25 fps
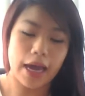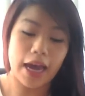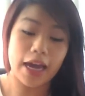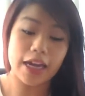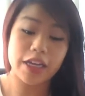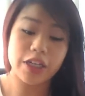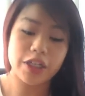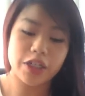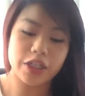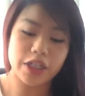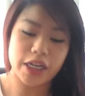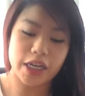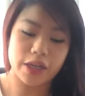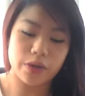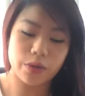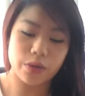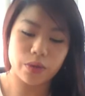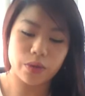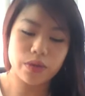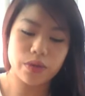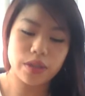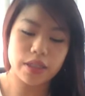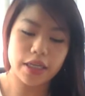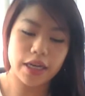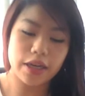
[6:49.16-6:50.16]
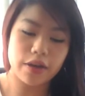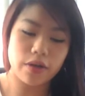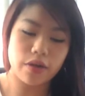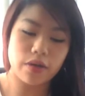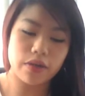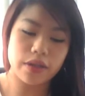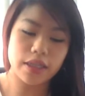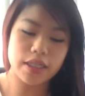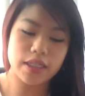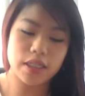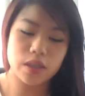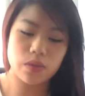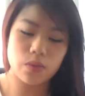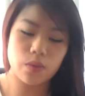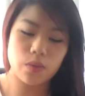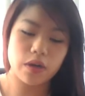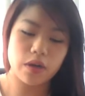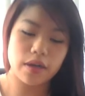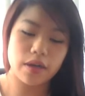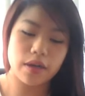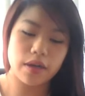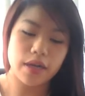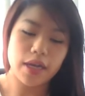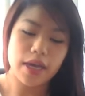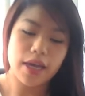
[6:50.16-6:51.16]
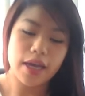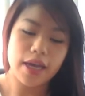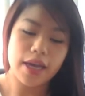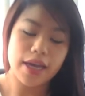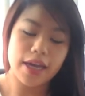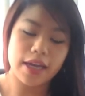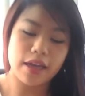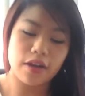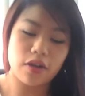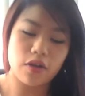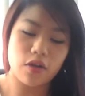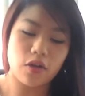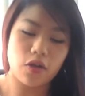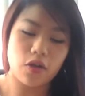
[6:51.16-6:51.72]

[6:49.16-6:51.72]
eyeshadows. I got this one in